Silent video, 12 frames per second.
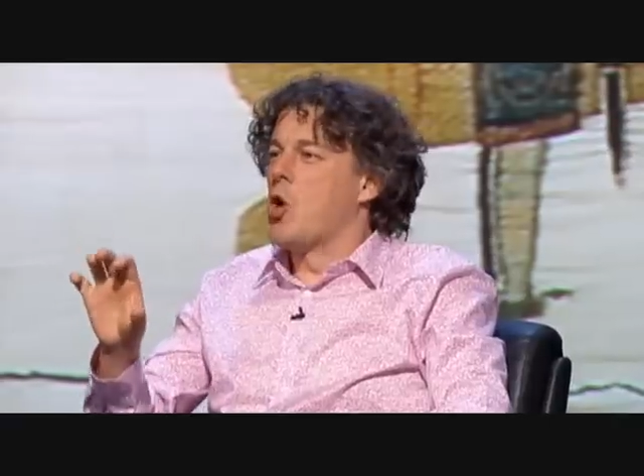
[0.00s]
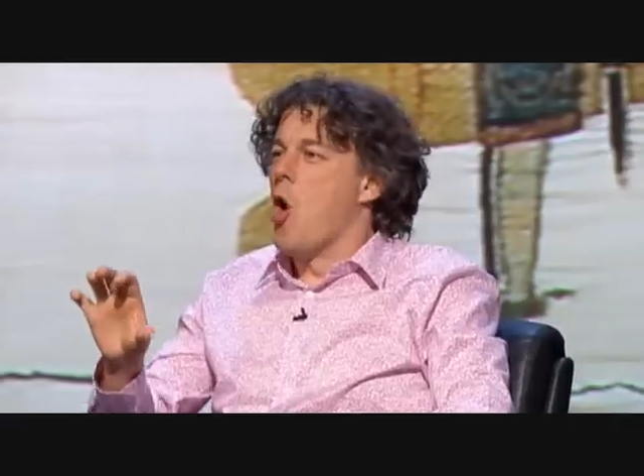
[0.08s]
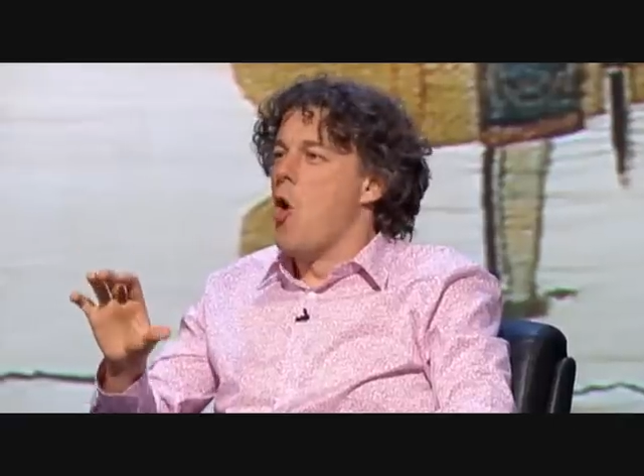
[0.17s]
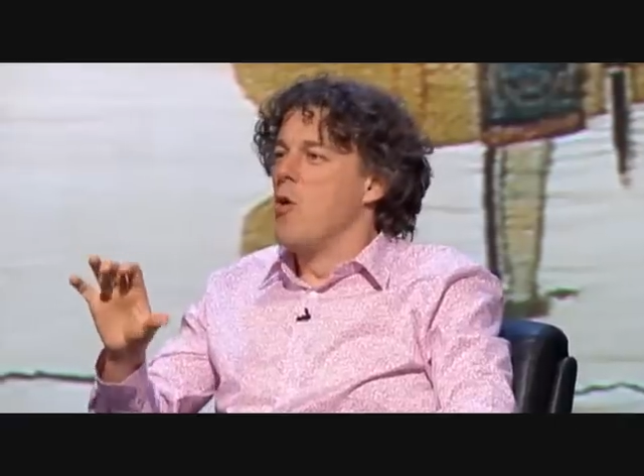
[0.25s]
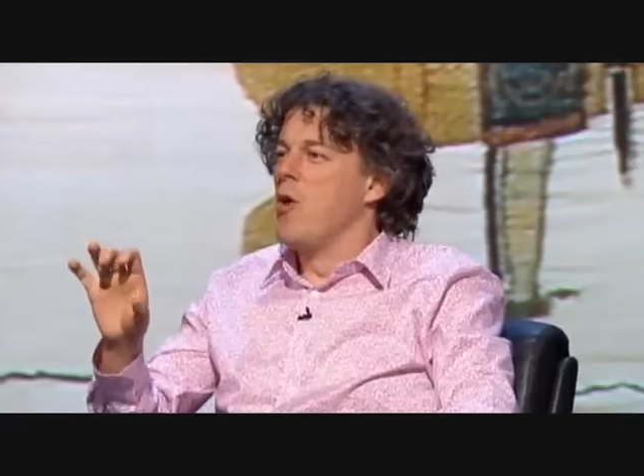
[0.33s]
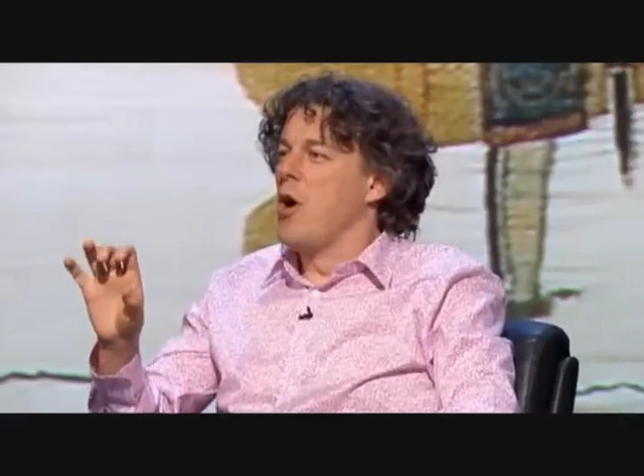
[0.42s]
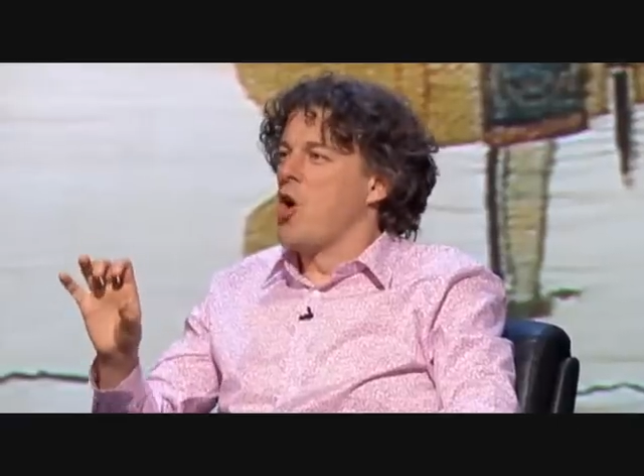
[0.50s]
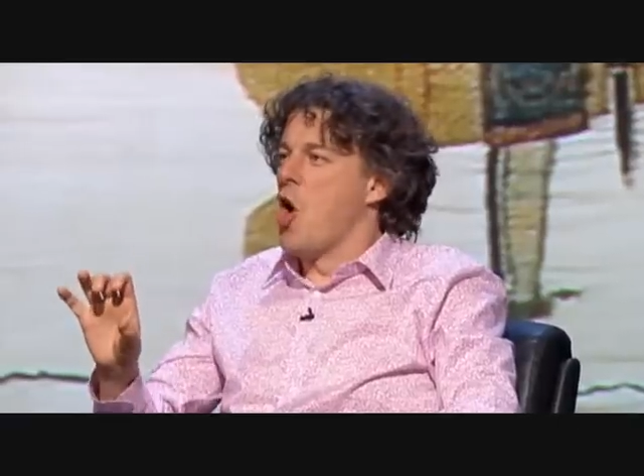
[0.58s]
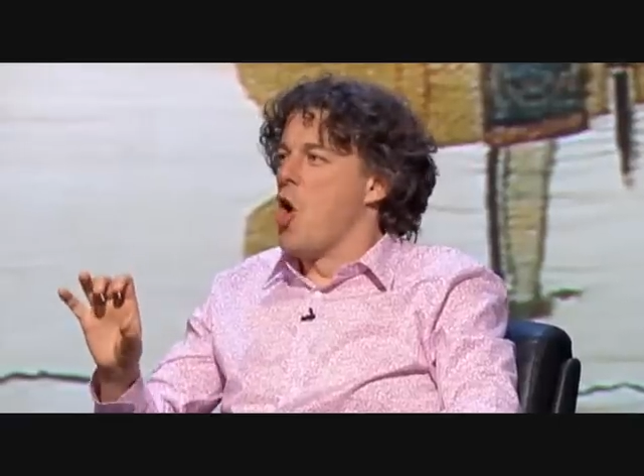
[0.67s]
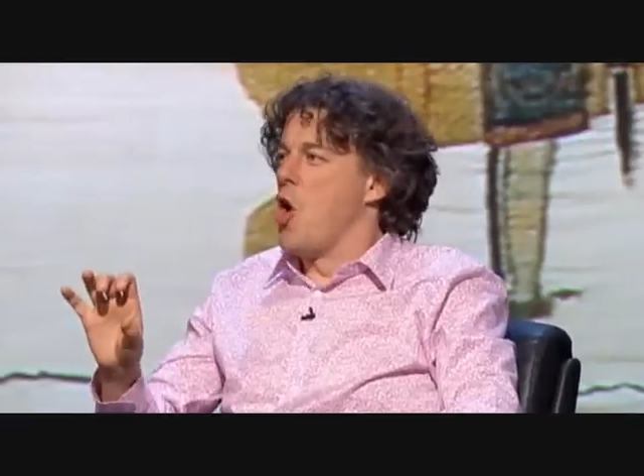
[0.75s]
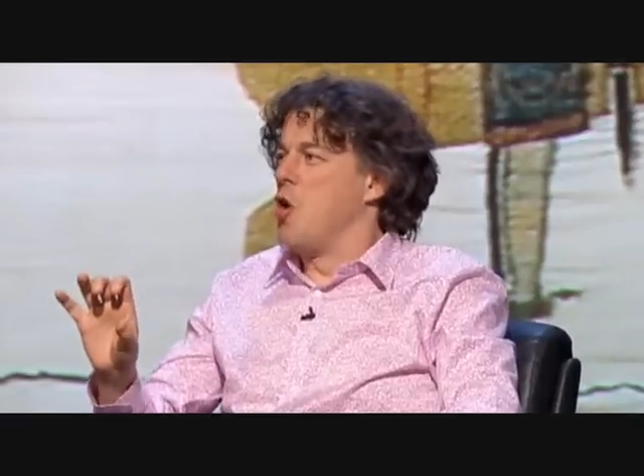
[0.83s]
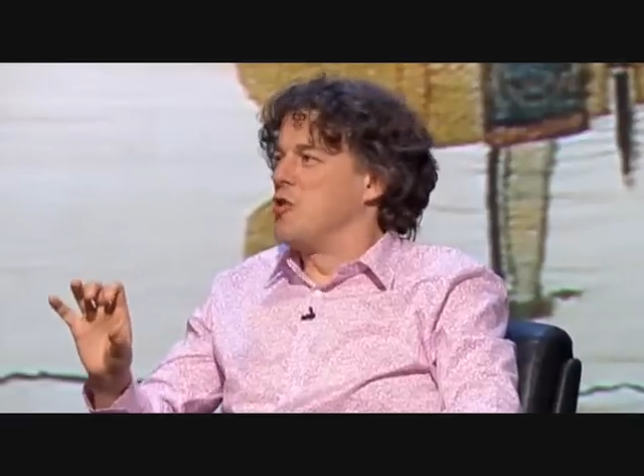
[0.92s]

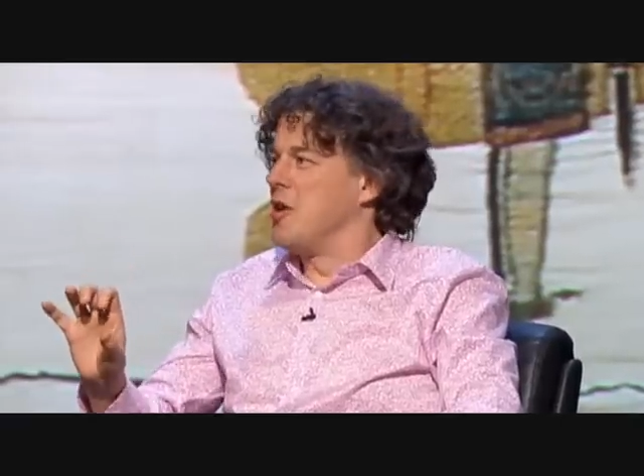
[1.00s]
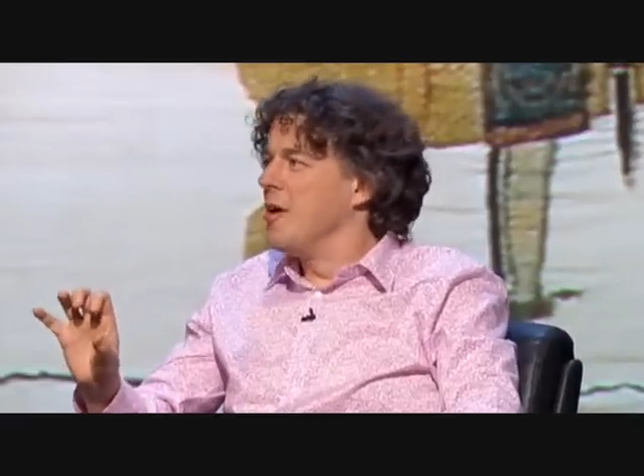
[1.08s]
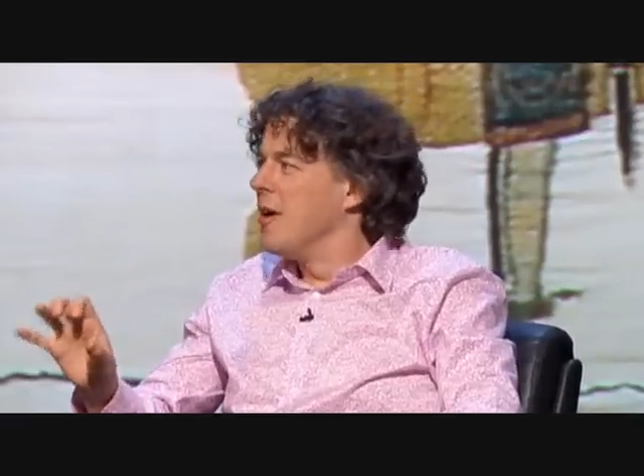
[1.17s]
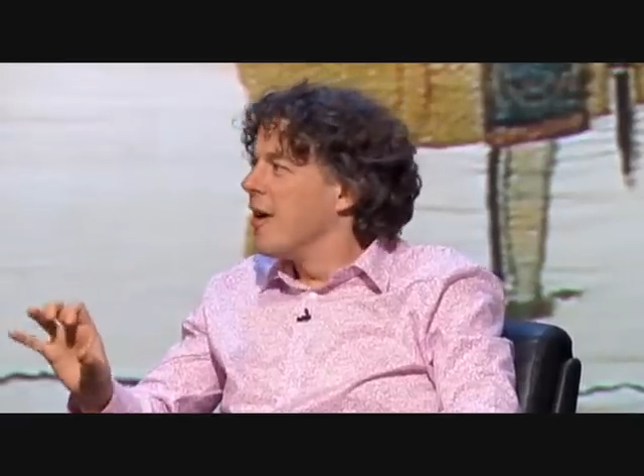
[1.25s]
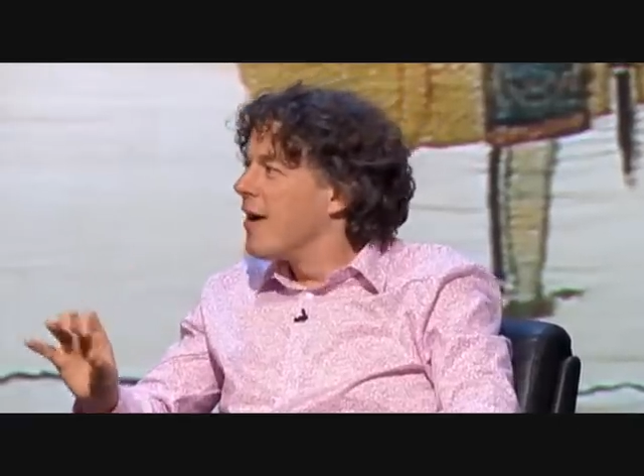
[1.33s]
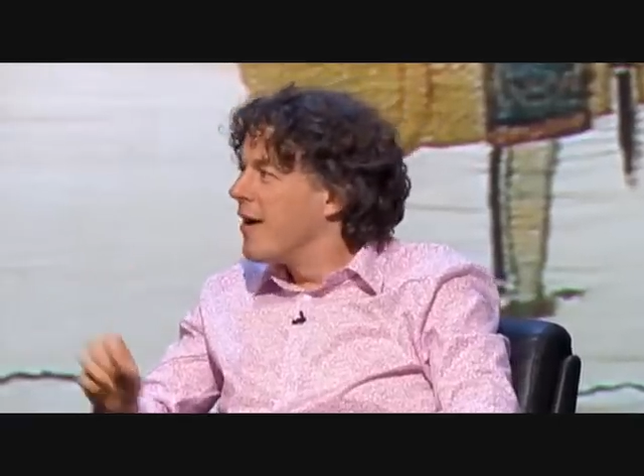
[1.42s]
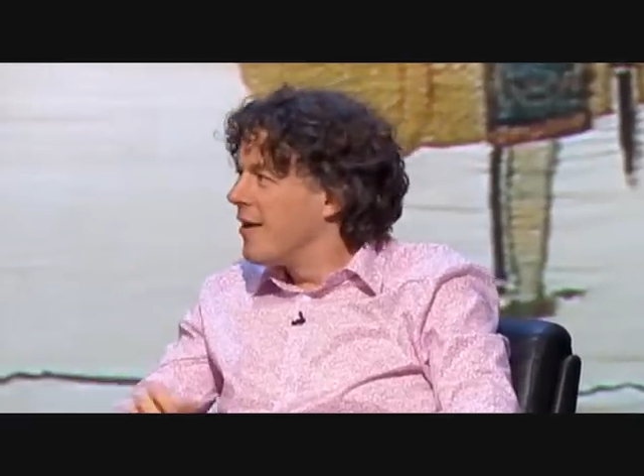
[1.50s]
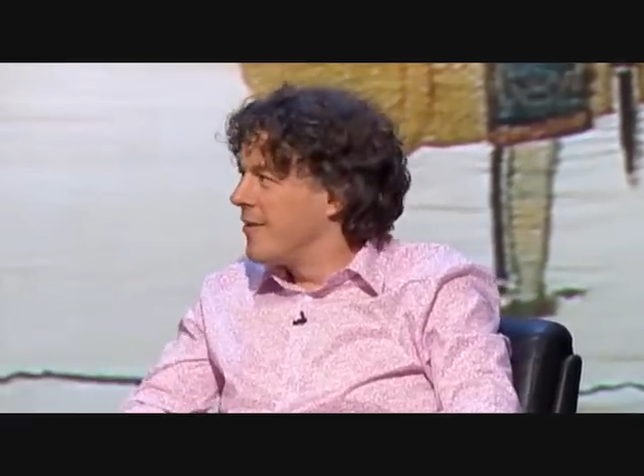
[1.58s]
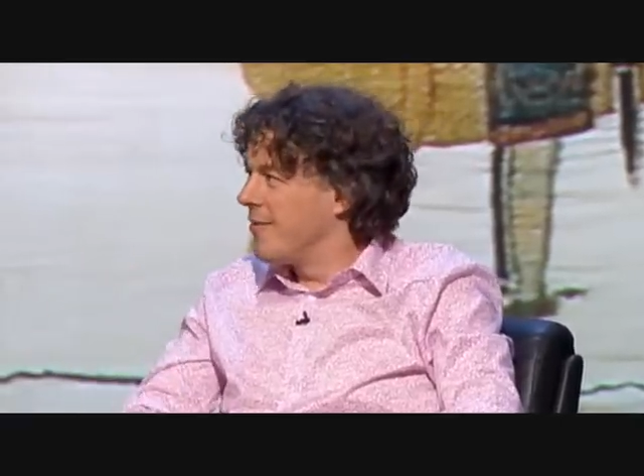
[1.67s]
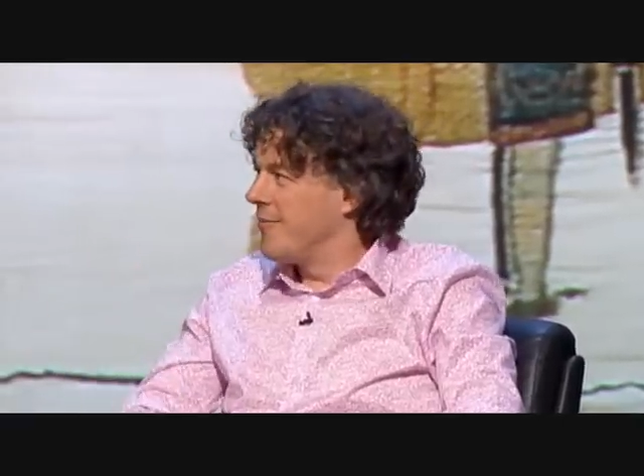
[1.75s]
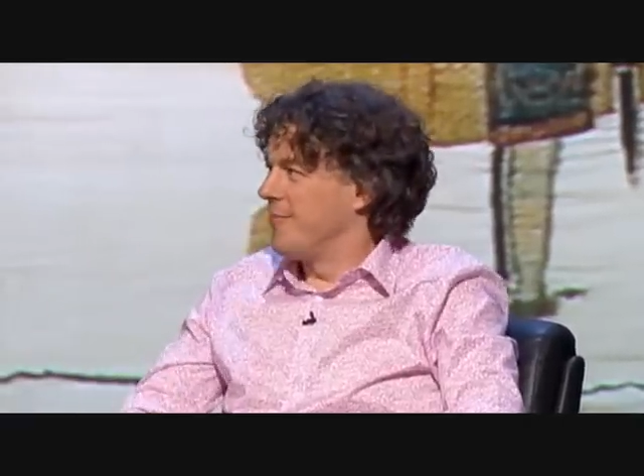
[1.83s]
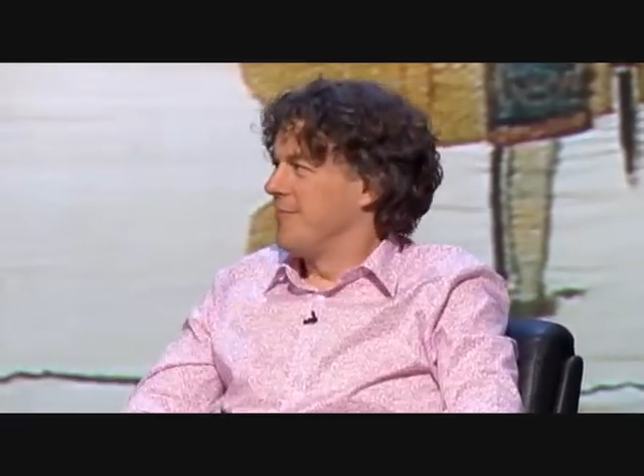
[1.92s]
conquered.
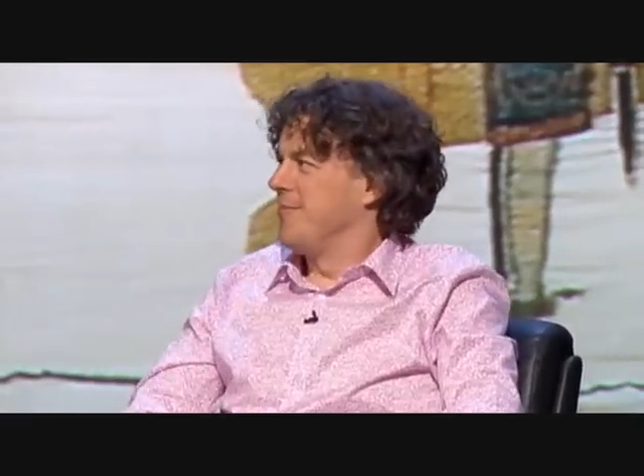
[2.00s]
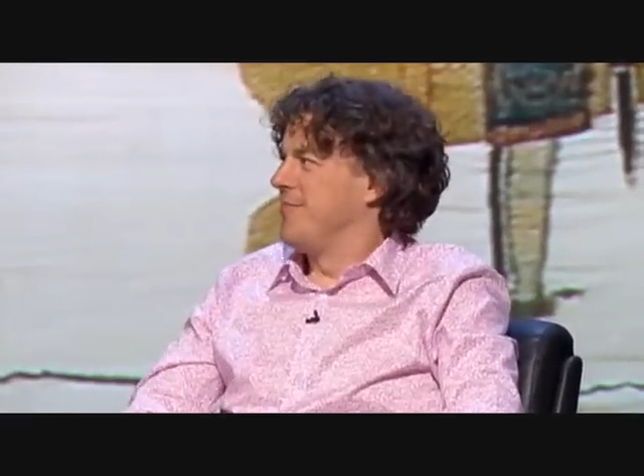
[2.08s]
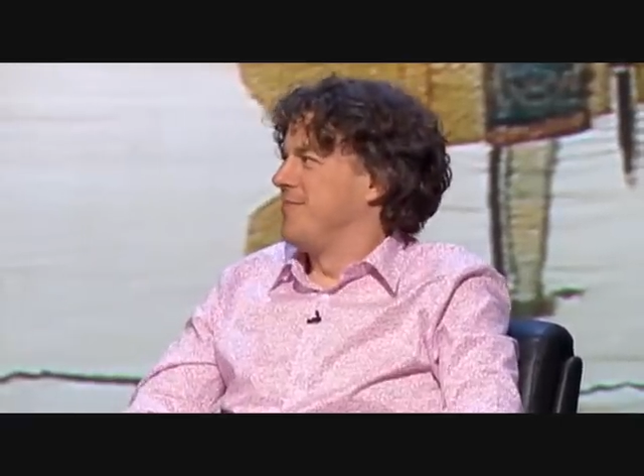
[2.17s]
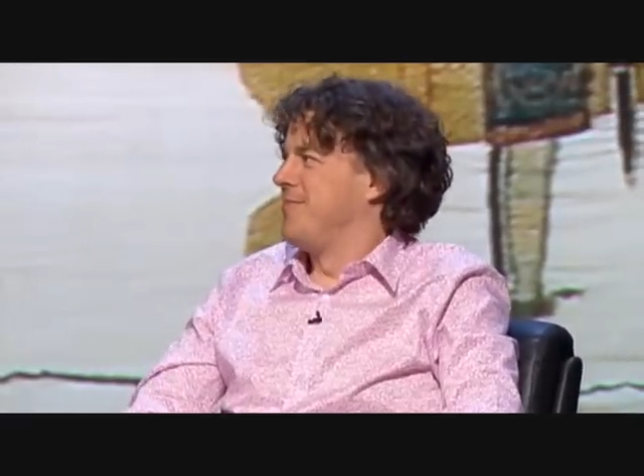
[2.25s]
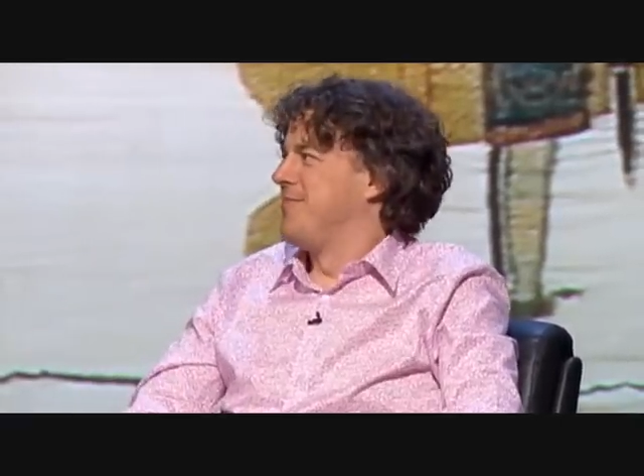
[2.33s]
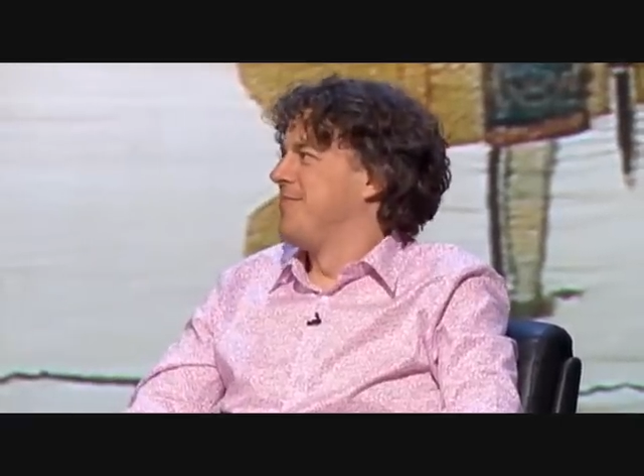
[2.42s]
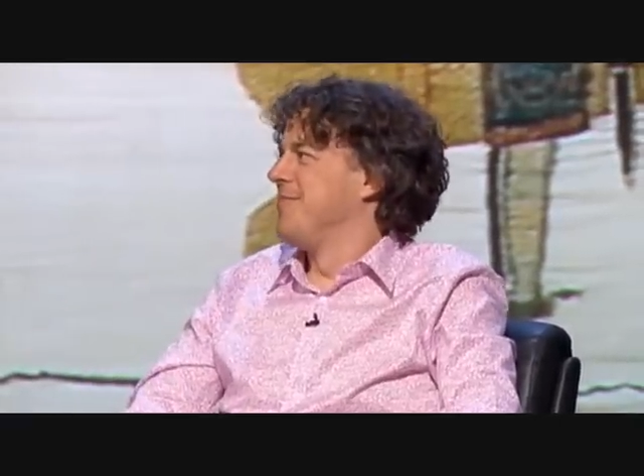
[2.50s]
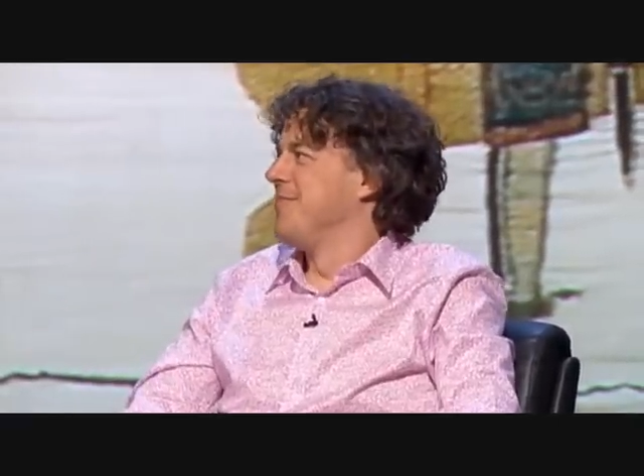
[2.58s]
We've